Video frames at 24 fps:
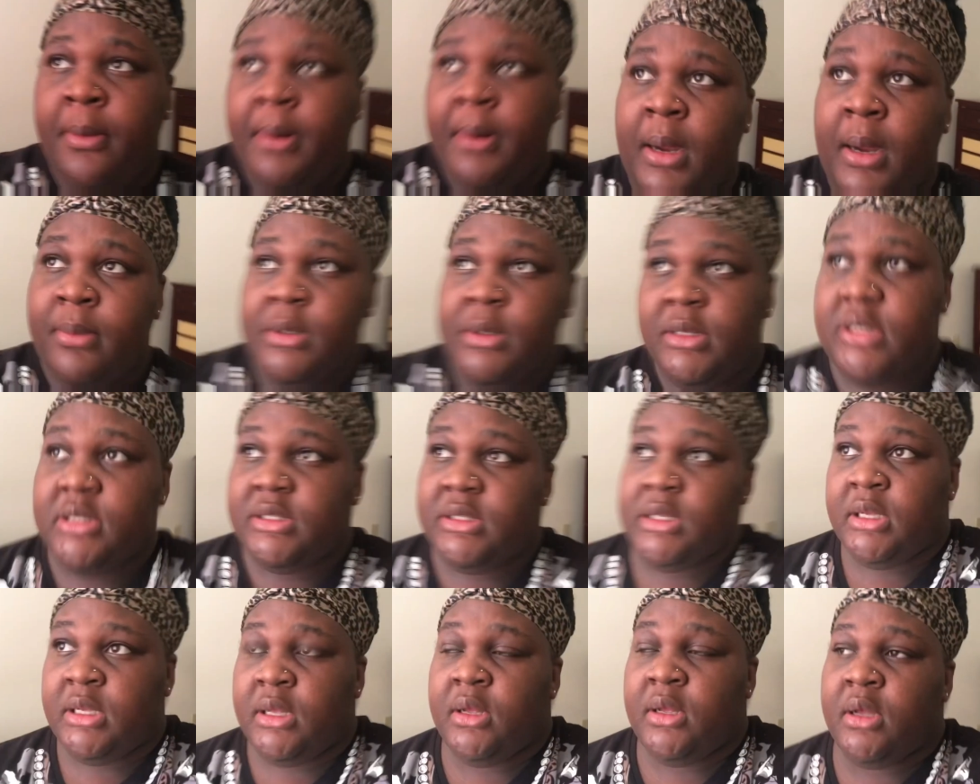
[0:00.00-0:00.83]
probably
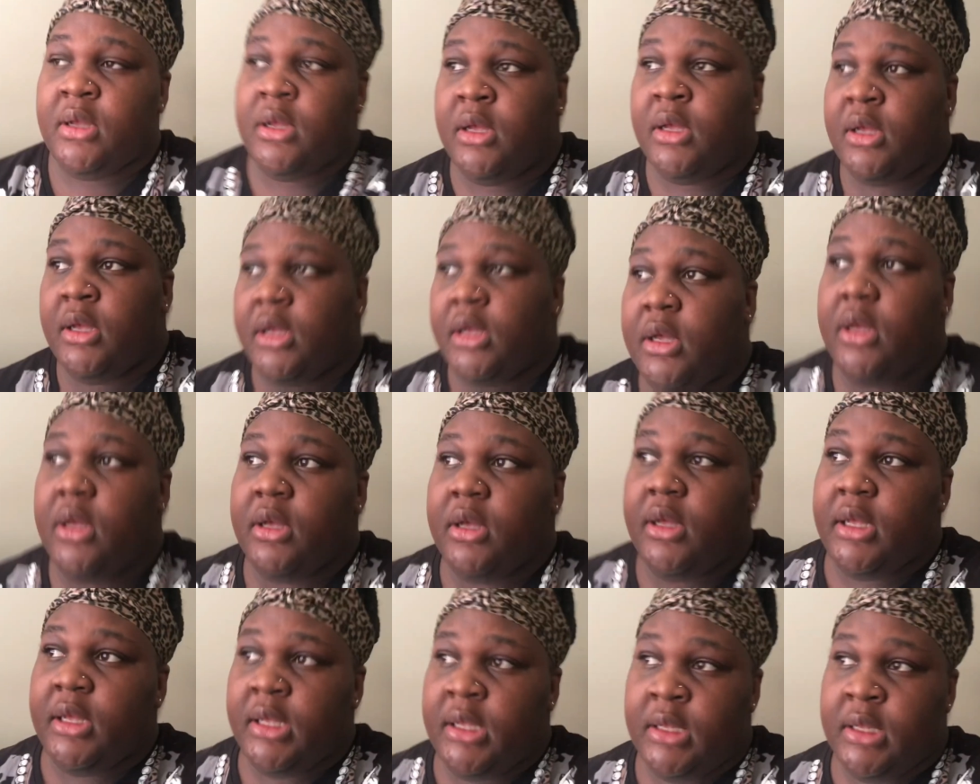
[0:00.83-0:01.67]
see
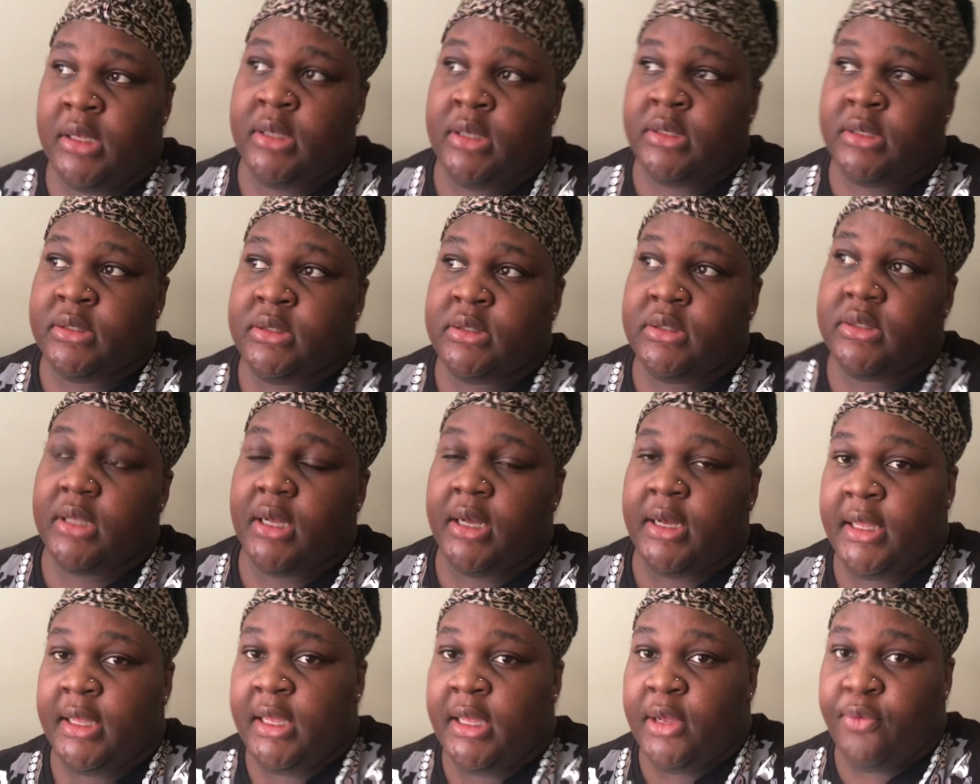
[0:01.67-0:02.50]
is
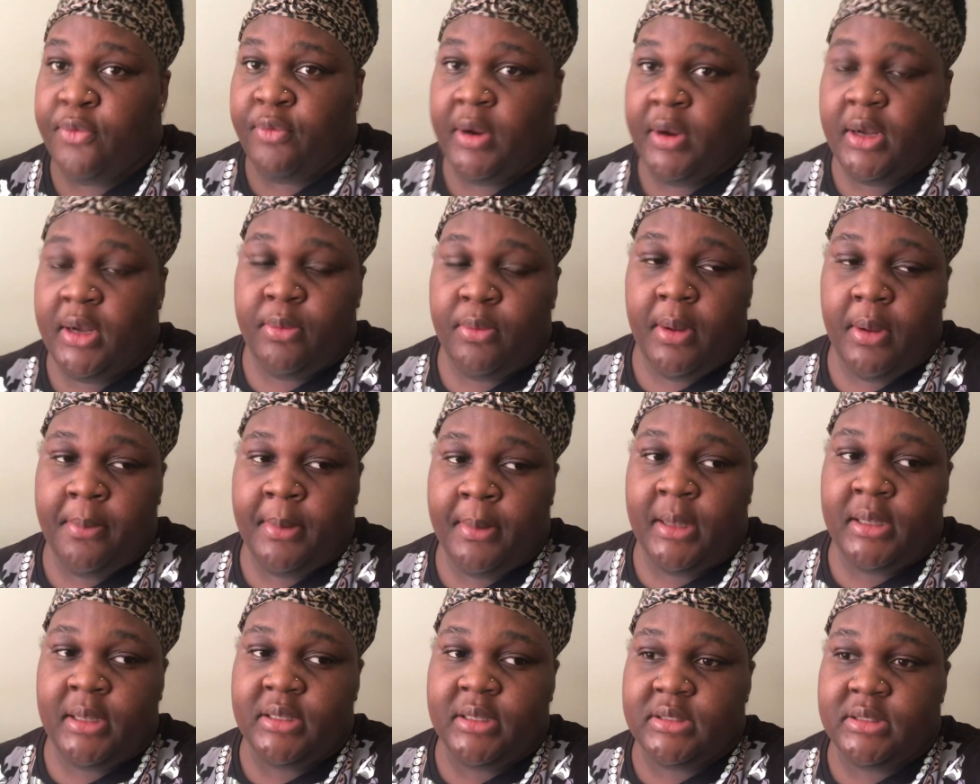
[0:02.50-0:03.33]
a get ready with
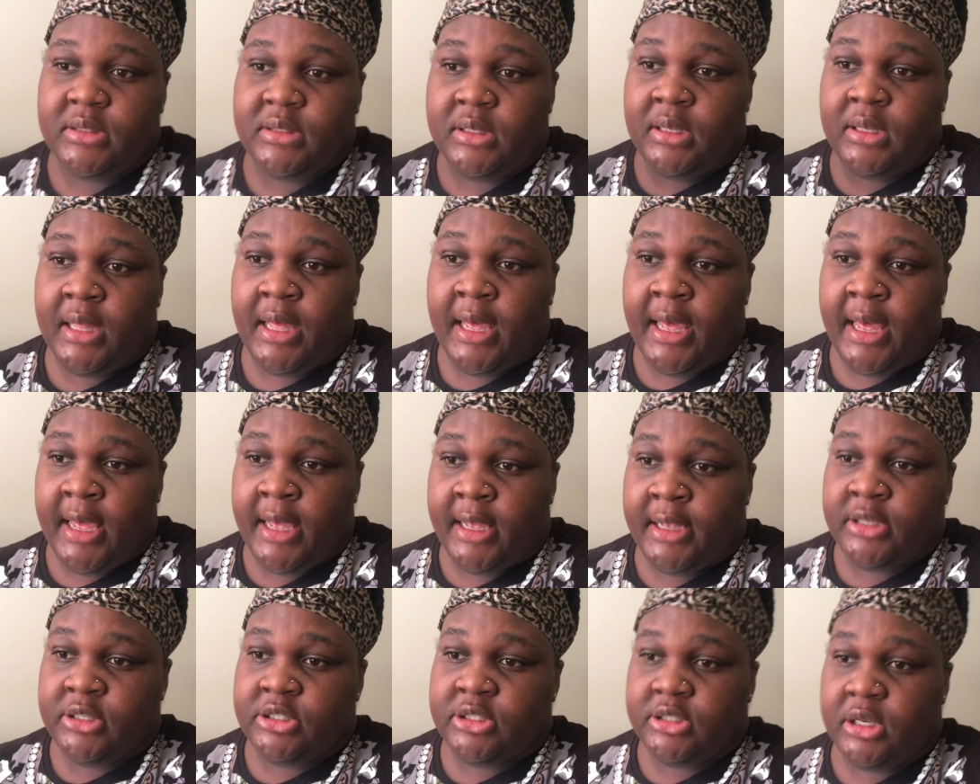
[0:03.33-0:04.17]
me
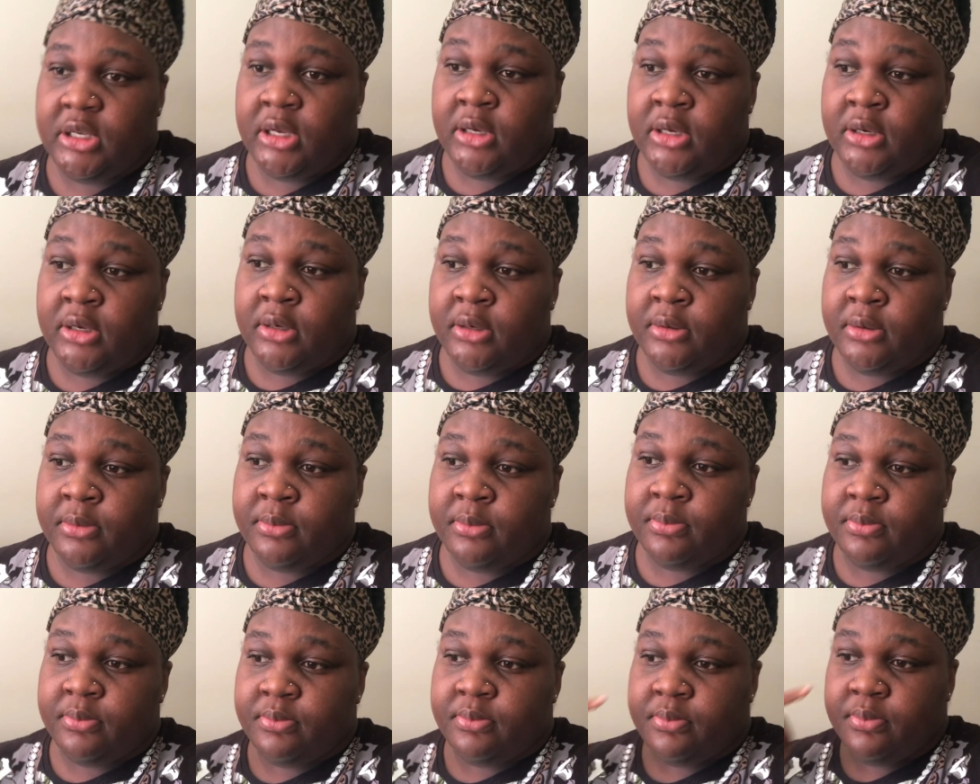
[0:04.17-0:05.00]
slash
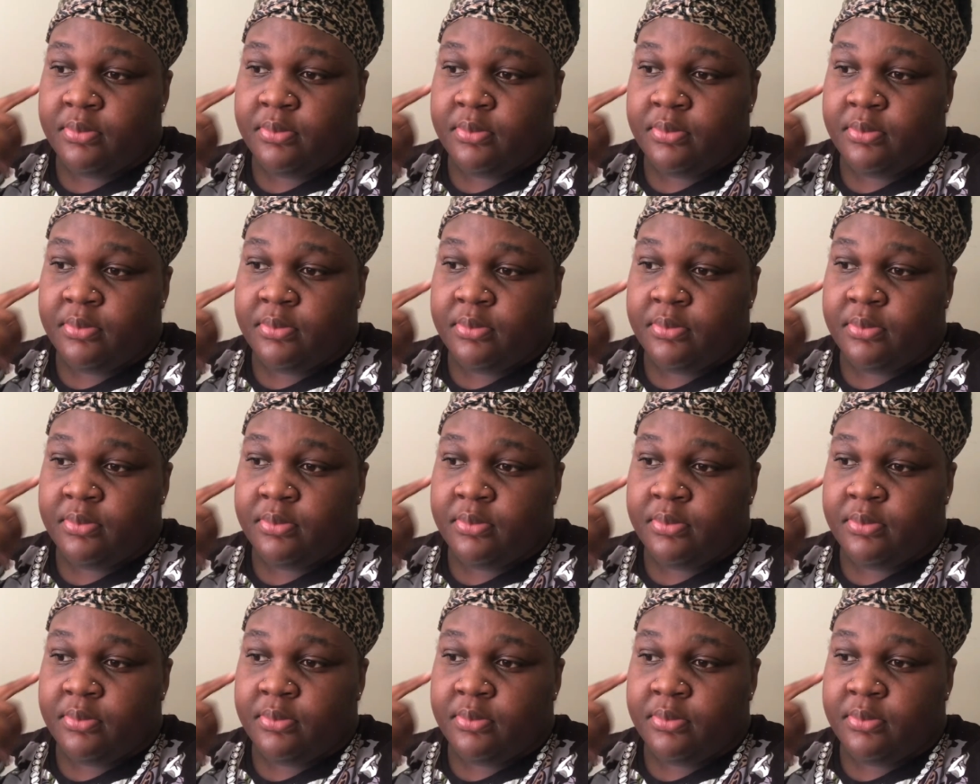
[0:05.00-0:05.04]
um